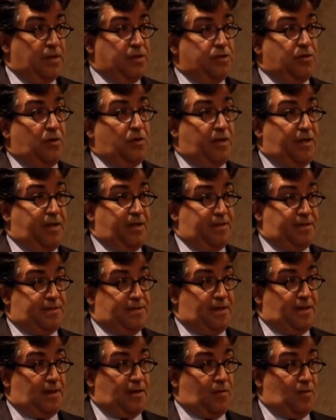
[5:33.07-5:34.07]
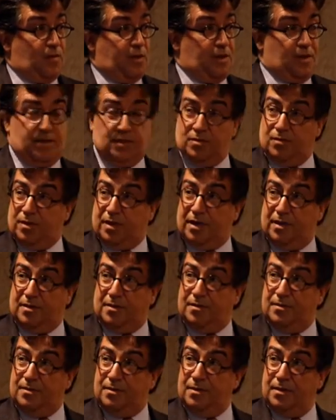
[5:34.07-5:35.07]
young kids that are well
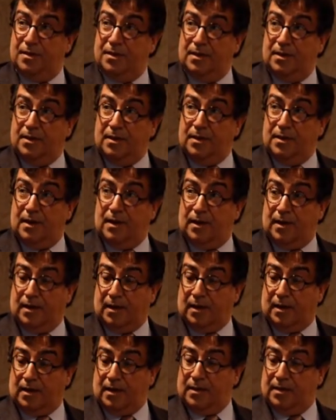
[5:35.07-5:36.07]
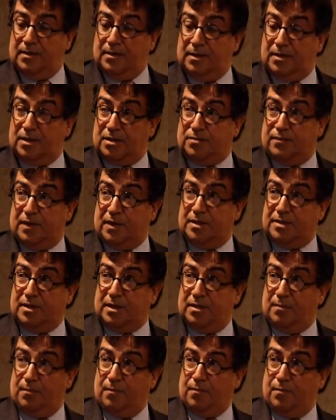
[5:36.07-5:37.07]
educated. Then as far as
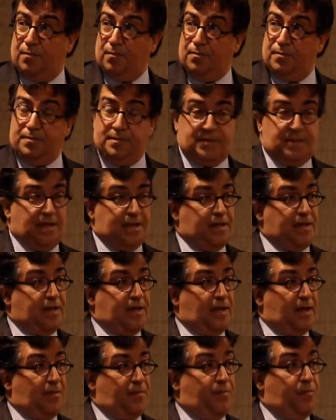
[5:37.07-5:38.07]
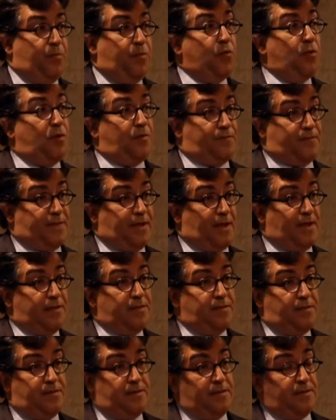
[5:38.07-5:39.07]
the technical pool of
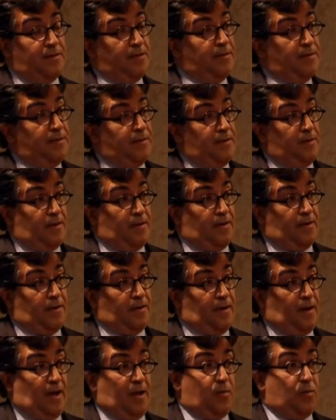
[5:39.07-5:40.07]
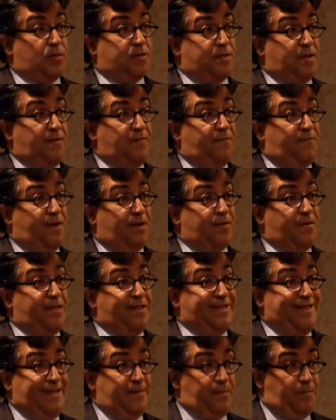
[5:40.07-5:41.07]
talent, I would say very
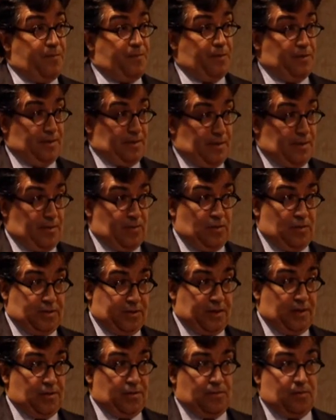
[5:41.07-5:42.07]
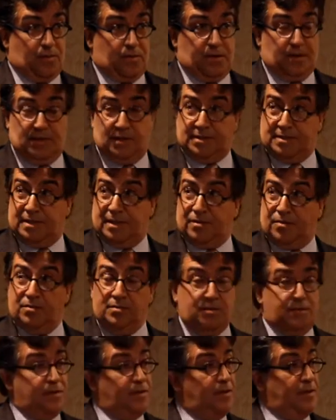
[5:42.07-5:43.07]
deep. I will tell you more in a
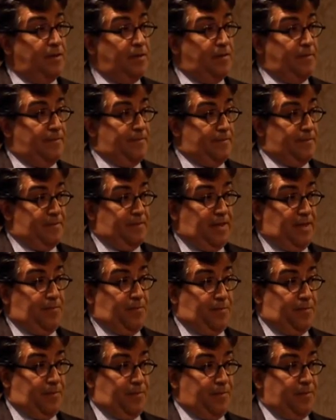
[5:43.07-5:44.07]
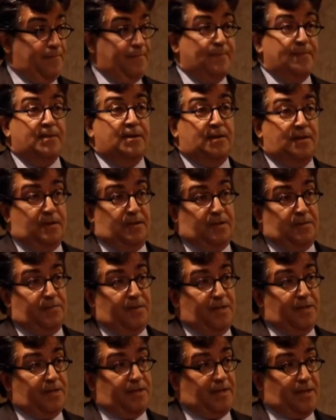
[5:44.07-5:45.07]
second. Deep in
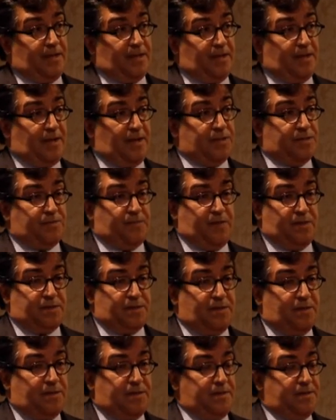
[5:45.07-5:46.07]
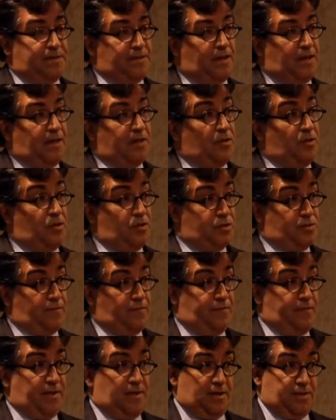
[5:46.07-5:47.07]
many technical specialties and lots
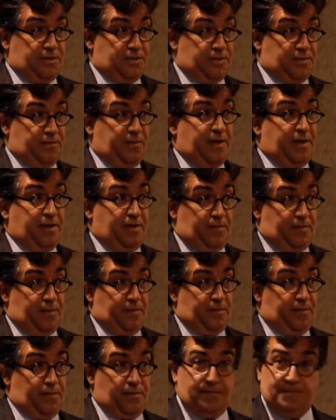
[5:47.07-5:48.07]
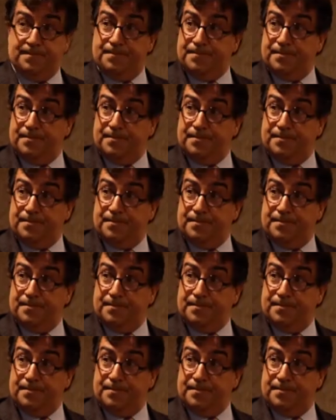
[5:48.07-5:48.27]
of English-speaking people.